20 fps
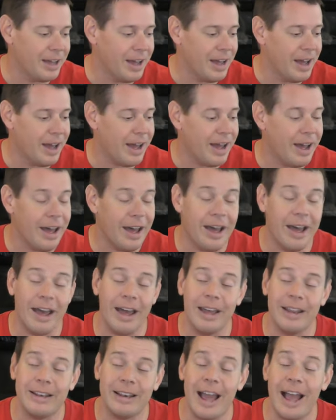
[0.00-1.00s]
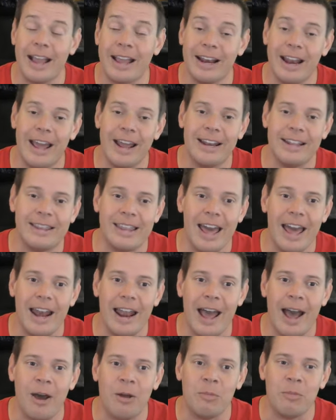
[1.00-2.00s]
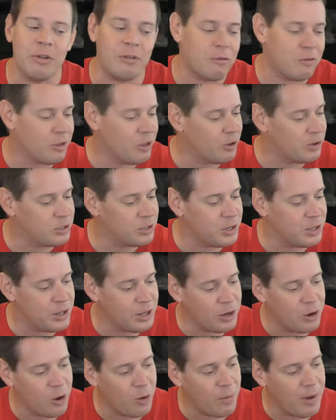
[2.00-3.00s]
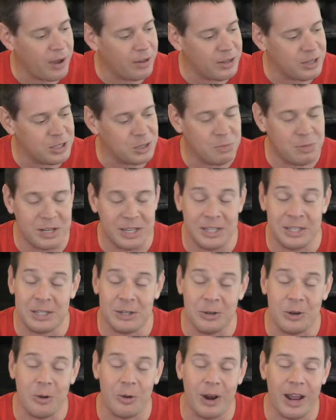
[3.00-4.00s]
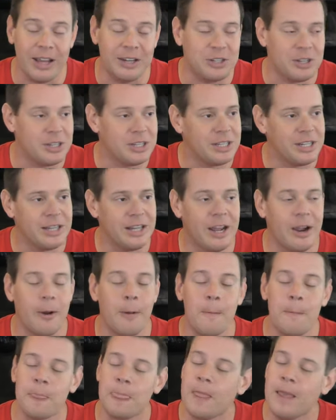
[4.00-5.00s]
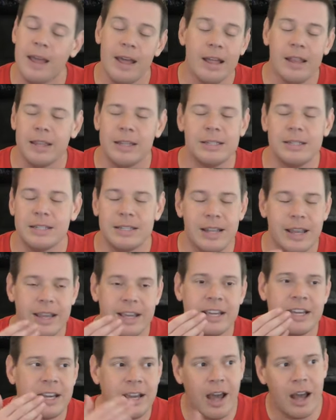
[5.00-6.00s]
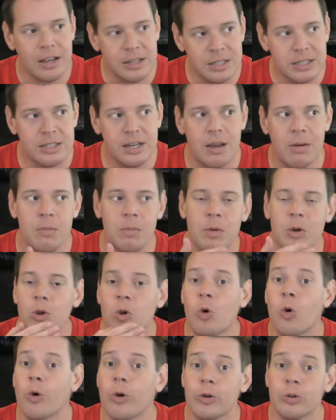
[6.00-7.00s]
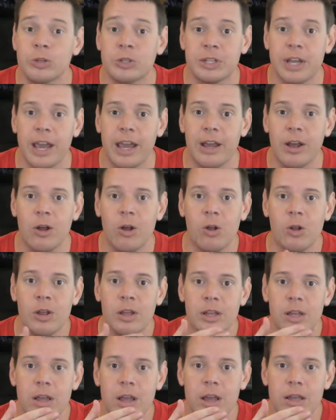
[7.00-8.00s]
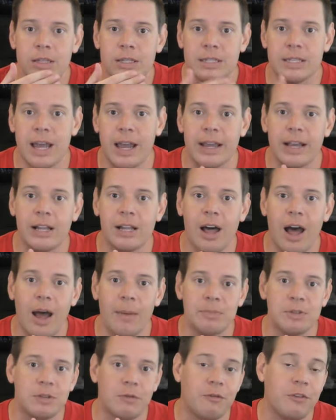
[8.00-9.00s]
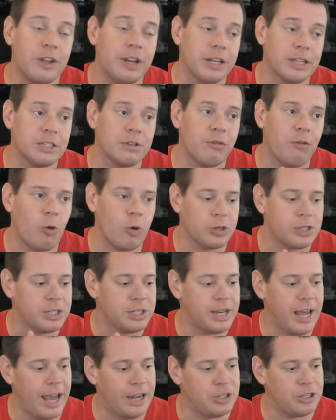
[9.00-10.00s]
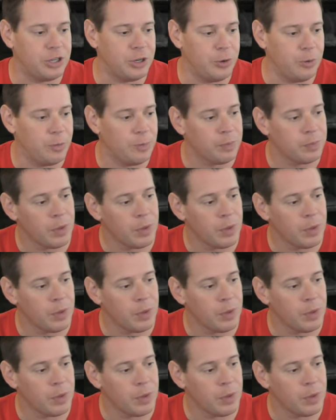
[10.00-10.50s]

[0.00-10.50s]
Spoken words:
Not going to edit that out, but for those of you that know about this piece, you know what I just did there. This is a custom quarter scale Cyclops Phoenix Force statue.